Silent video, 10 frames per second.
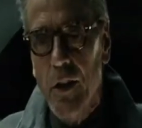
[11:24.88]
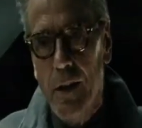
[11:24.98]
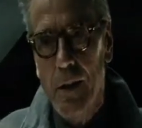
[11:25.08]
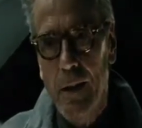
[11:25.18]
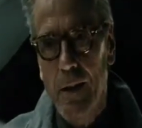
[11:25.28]

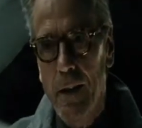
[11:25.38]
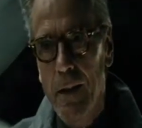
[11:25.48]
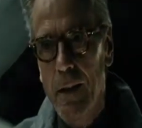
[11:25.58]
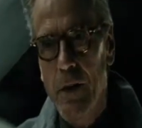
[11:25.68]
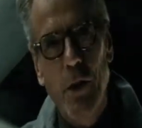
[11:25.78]
been looking
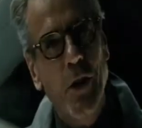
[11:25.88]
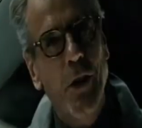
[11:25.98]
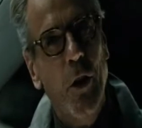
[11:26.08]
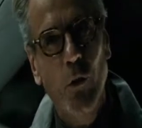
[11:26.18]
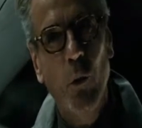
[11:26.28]
for by
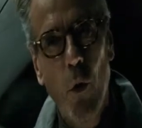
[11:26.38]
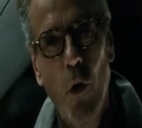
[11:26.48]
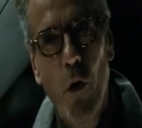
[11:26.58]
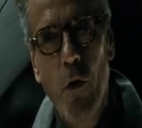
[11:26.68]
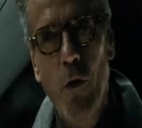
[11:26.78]

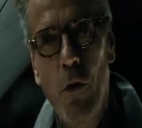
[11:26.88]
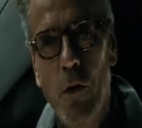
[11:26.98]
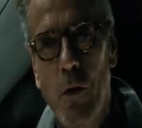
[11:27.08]
learning the white